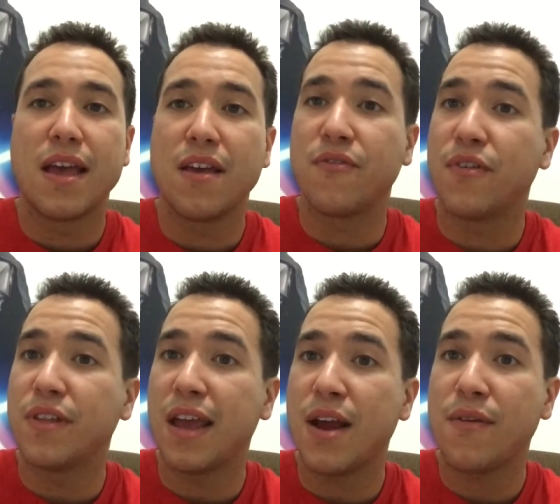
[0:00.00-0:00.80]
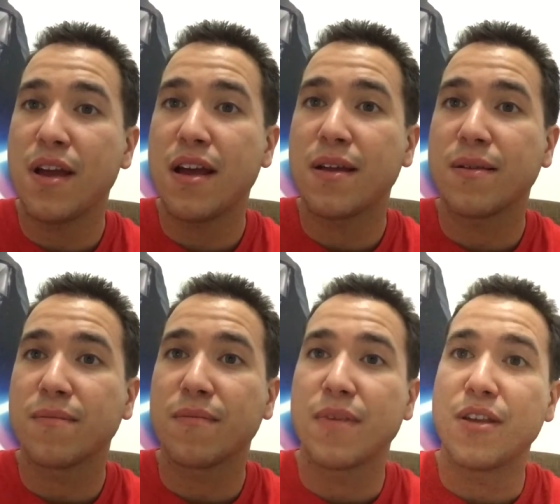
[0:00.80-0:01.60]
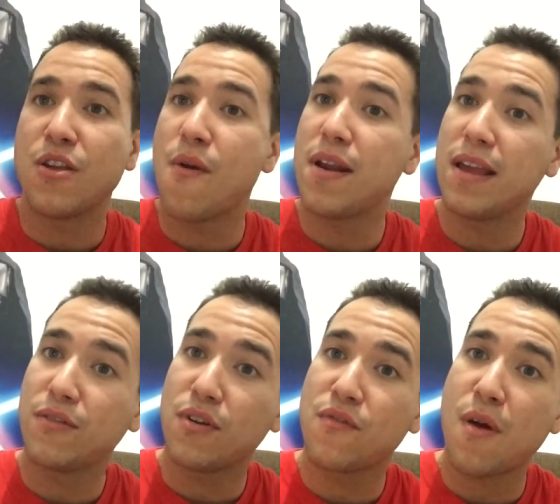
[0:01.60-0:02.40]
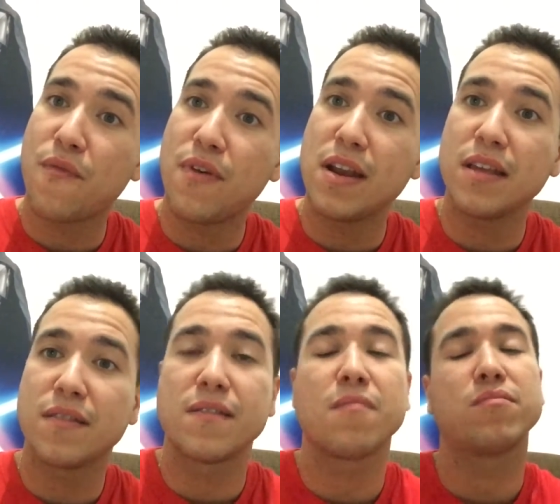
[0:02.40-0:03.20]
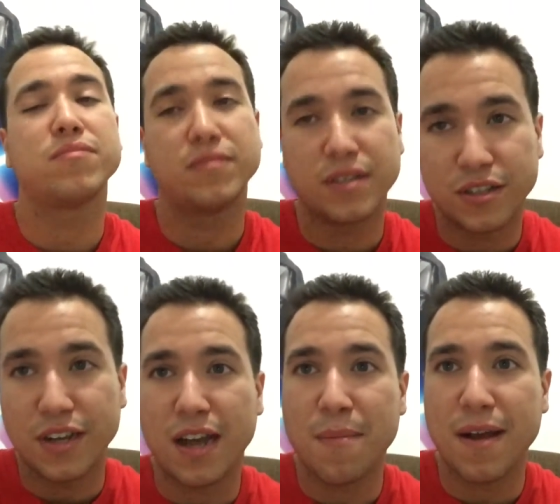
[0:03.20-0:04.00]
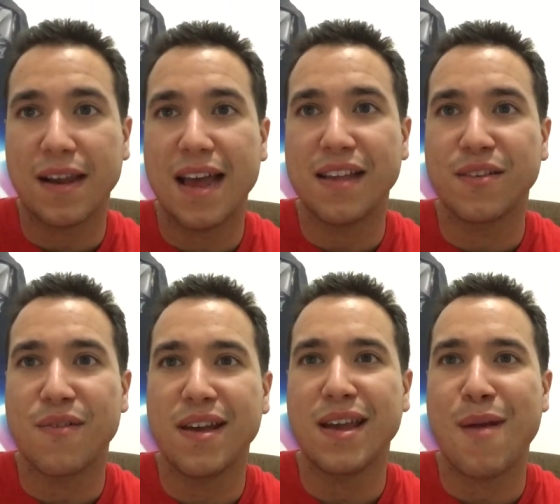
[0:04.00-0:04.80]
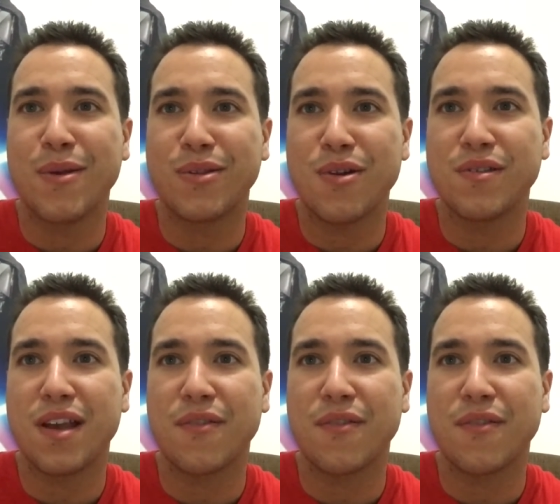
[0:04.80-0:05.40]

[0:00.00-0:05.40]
if you're in the area and you're already in 24 Hour Fitness, check out my class, all right? Every Thursday